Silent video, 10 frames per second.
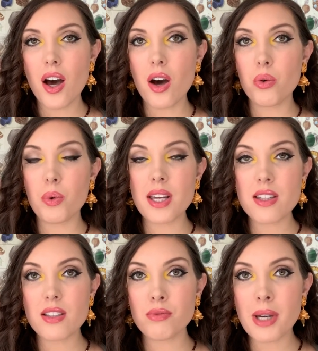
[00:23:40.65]
a
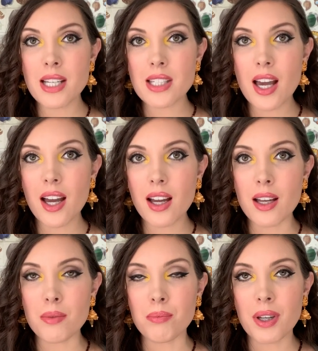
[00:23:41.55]
waste of my
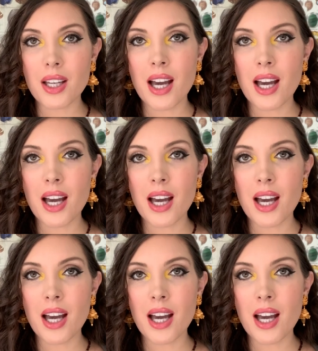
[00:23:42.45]
time,